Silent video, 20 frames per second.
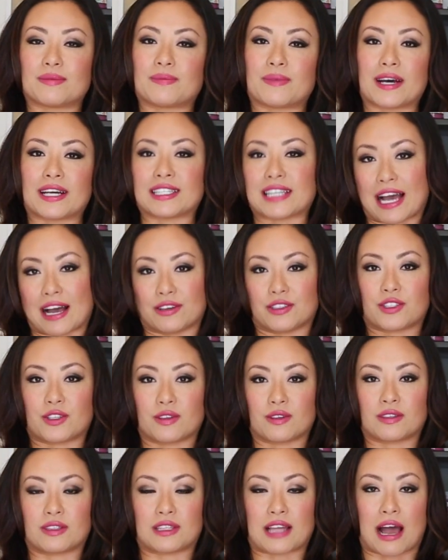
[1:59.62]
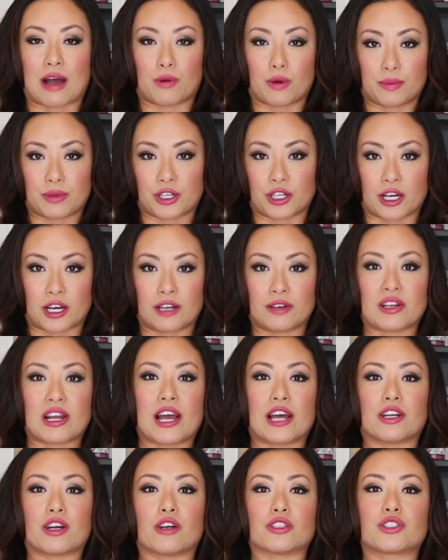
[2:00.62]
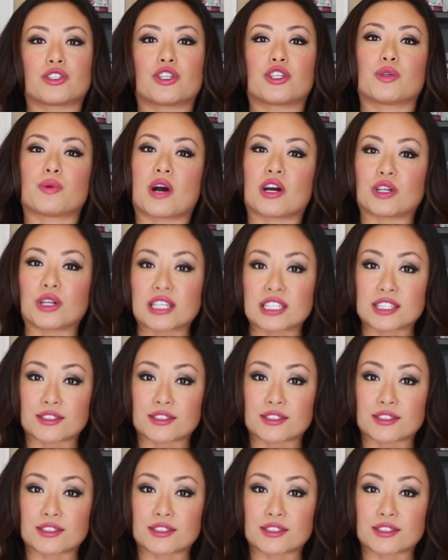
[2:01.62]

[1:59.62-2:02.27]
But yeah, so that would be good. And also you want to